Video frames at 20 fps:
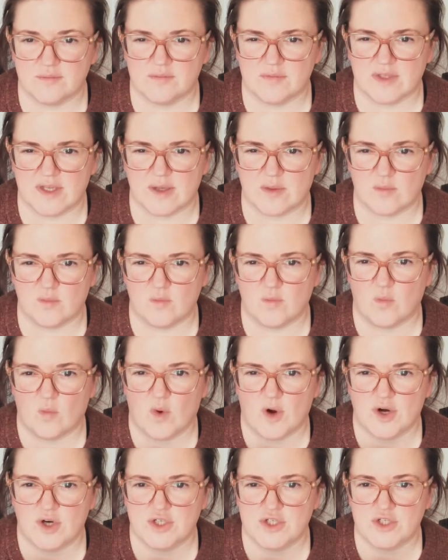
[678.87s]
like
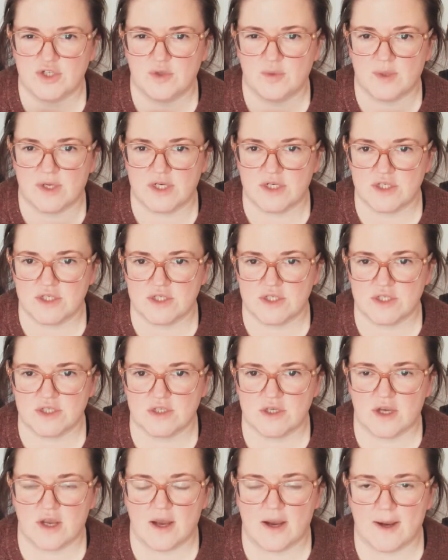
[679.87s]
1 or 2
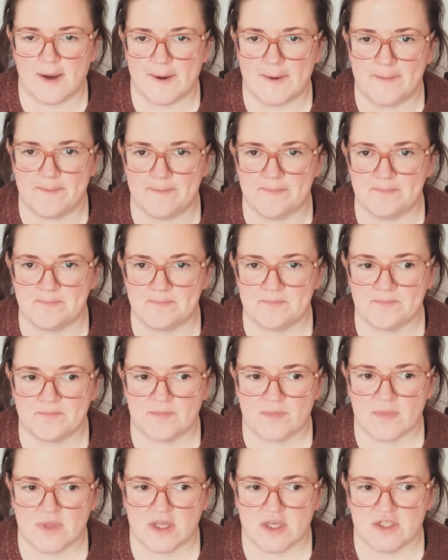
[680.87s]
inch
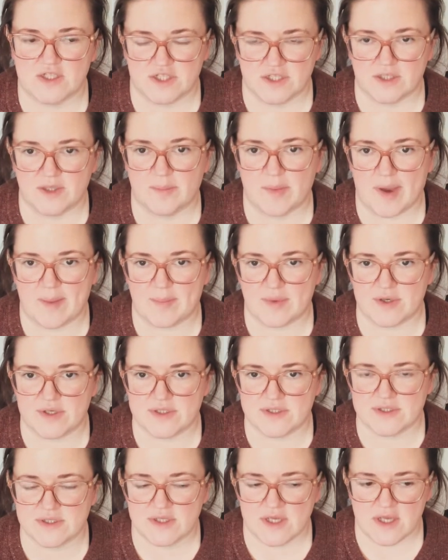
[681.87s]
chili
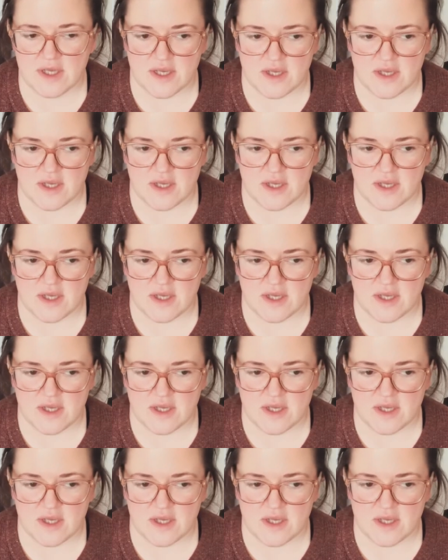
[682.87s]
peppers.